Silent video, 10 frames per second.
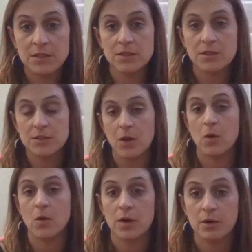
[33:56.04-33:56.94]

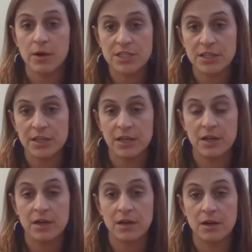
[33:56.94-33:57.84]
So question
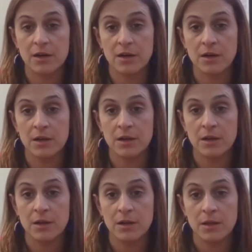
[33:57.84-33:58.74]
here,
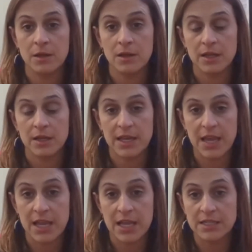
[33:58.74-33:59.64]

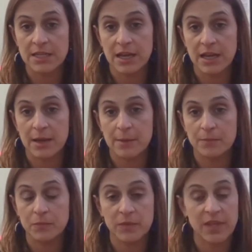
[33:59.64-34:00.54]
GATE,
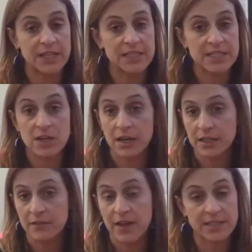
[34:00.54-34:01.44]
it does
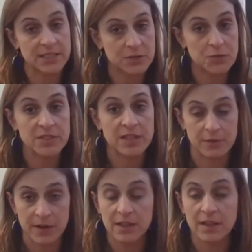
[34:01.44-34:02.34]
not give access to
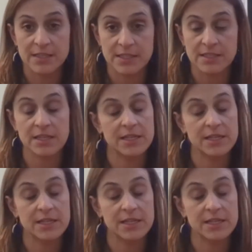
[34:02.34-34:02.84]
accelerated classes.